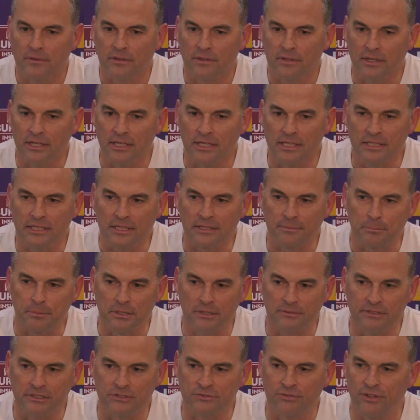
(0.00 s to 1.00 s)
I
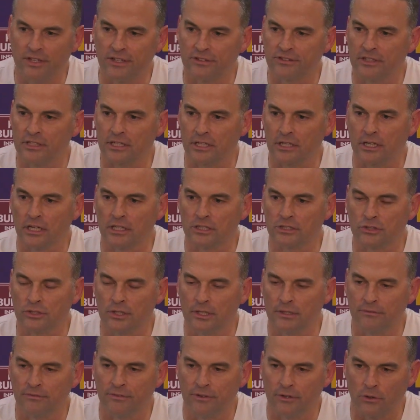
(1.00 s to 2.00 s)
believe he's fifth in the country
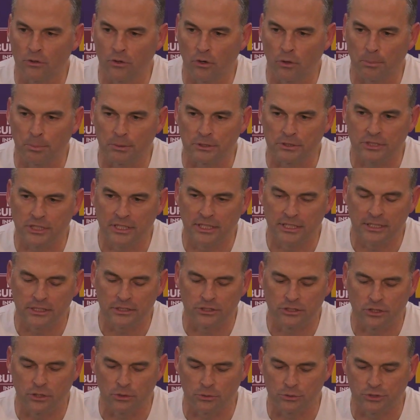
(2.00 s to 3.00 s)
in field goal
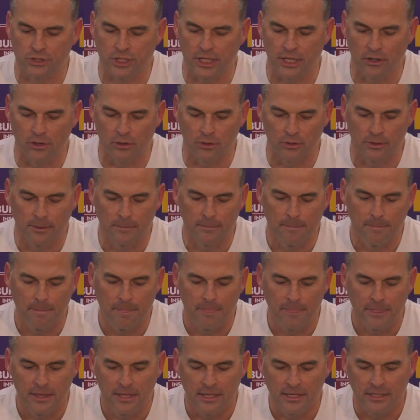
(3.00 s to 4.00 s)
percentage, so skilled.
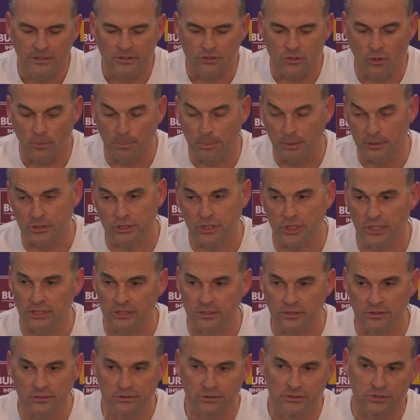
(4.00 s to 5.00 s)
So it puts you
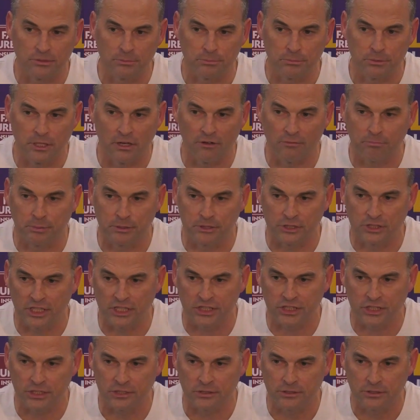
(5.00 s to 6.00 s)
in some tough
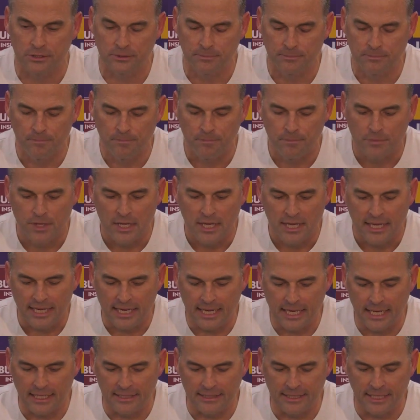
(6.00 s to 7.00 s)
positions.
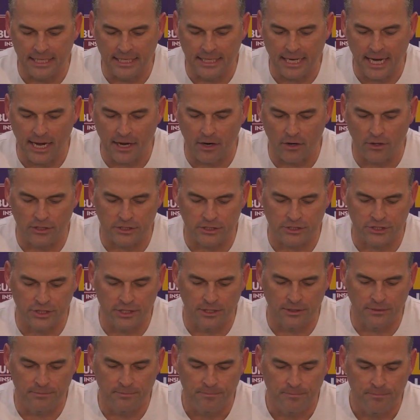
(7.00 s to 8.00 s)
And then
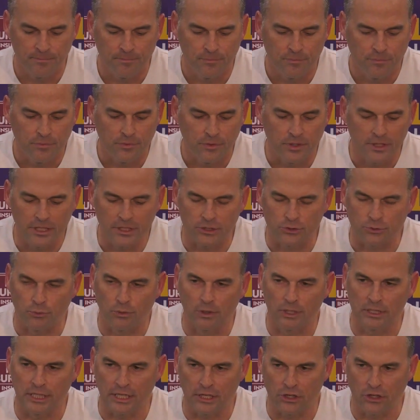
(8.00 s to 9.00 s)
Harrison is
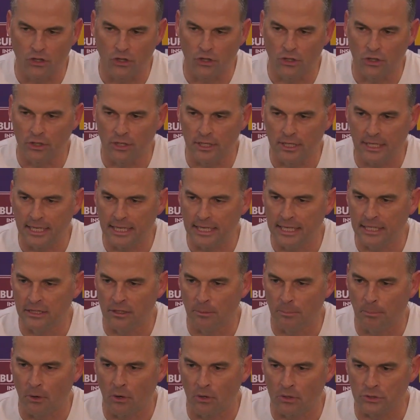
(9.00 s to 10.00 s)
really good in the
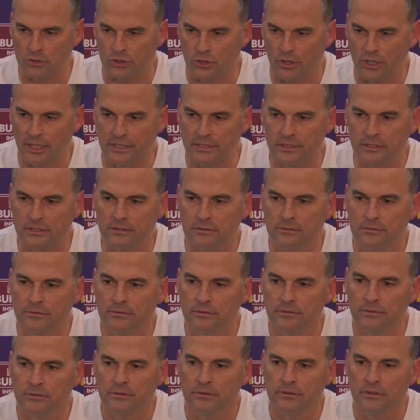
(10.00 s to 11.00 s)
ball screens,
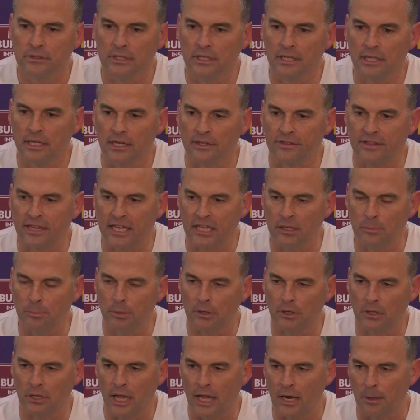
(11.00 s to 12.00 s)
and I think he
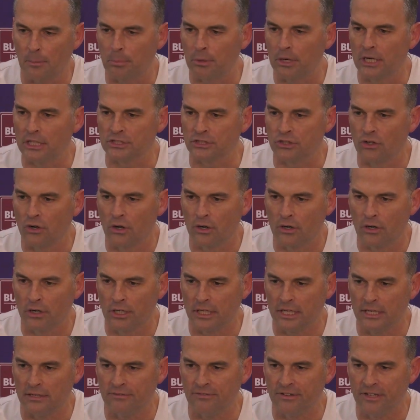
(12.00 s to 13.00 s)
put a lot of pressure on our
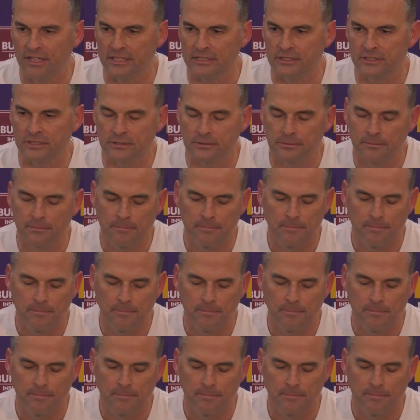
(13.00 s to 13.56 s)
defense.